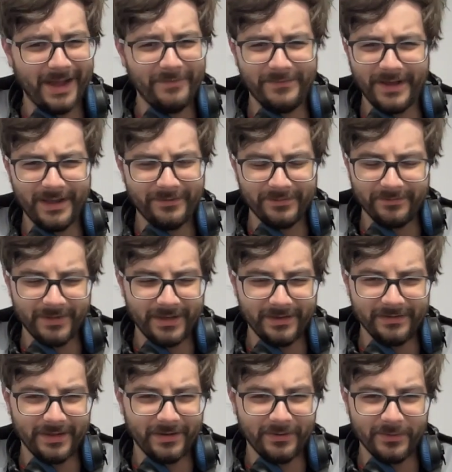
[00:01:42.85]
I haven't read
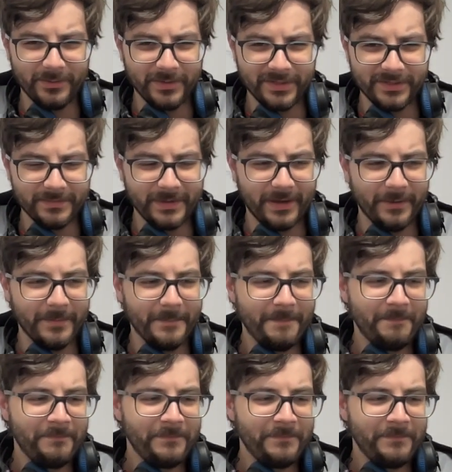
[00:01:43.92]
it. I don't know what it's about.